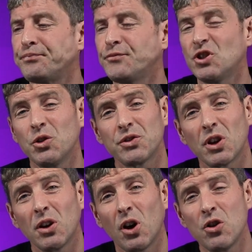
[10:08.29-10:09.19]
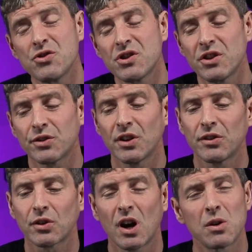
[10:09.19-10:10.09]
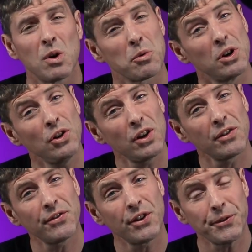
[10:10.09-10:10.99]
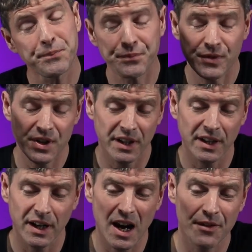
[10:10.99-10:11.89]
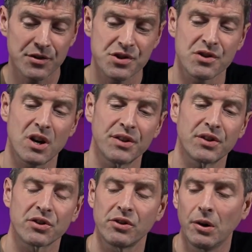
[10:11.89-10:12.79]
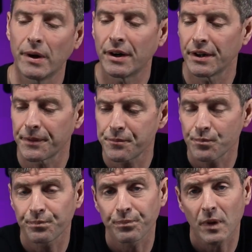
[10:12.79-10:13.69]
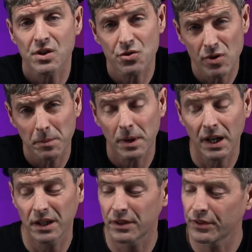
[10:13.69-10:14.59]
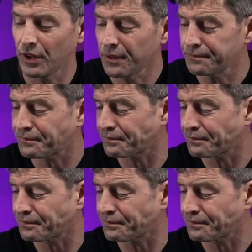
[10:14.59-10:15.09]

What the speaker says: So it's 100 is kind of what we're looking for. Get that average across our grow area to replicate the sun.